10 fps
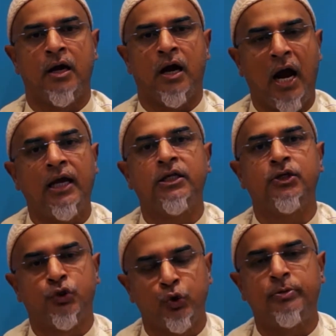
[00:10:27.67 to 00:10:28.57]
highly
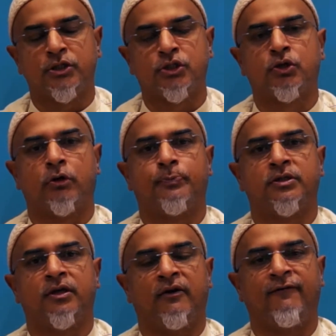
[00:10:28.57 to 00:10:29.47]
dubious groups
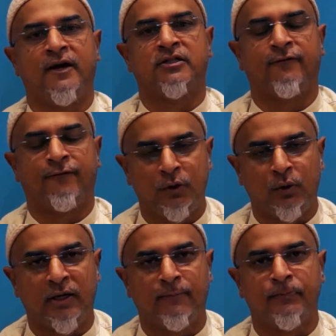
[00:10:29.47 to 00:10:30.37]
that in fact are
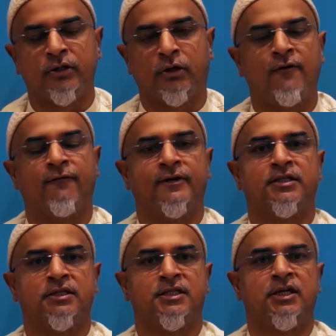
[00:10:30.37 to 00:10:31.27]
fueling the
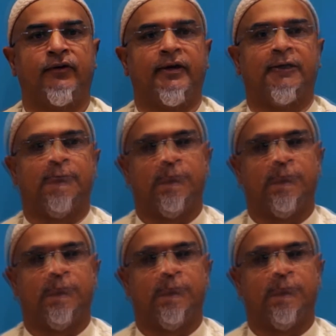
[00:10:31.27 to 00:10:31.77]
conflicts in Syria.